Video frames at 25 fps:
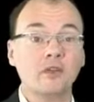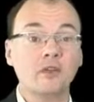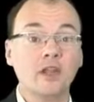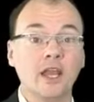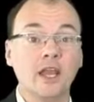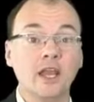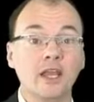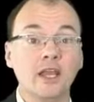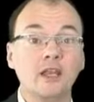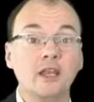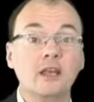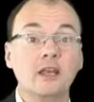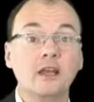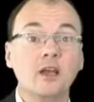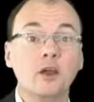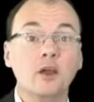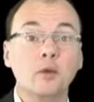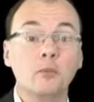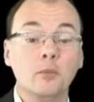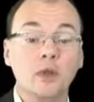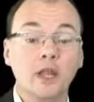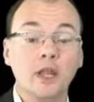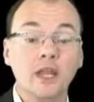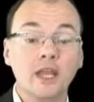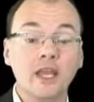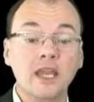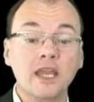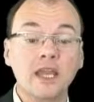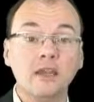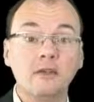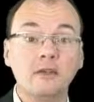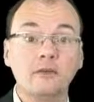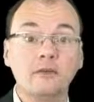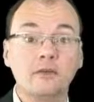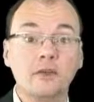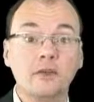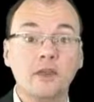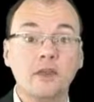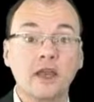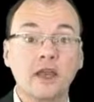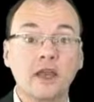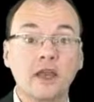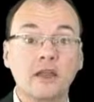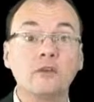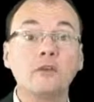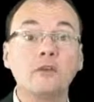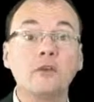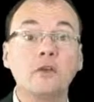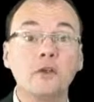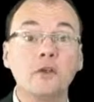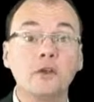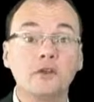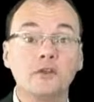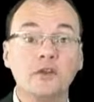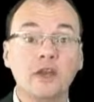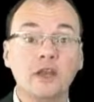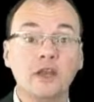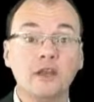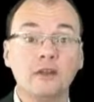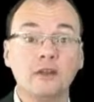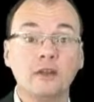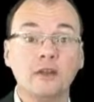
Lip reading: Lane believes that they're two distinct